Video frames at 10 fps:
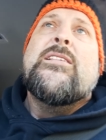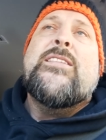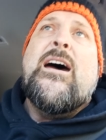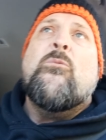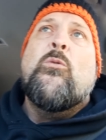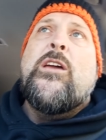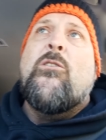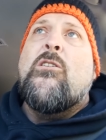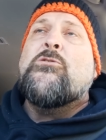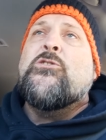that we
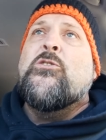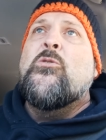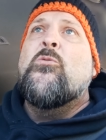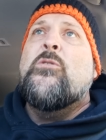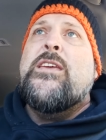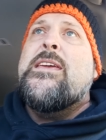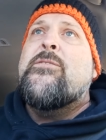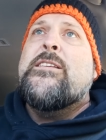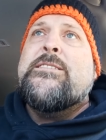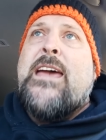are to
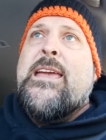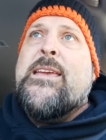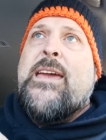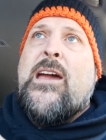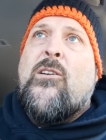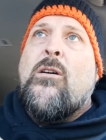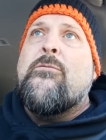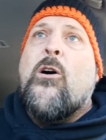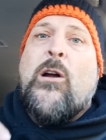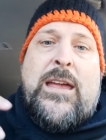even take care
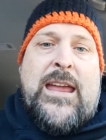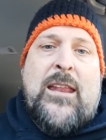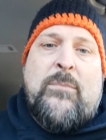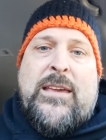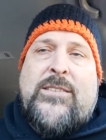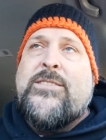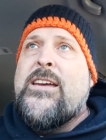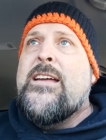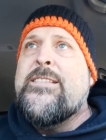of our enemies,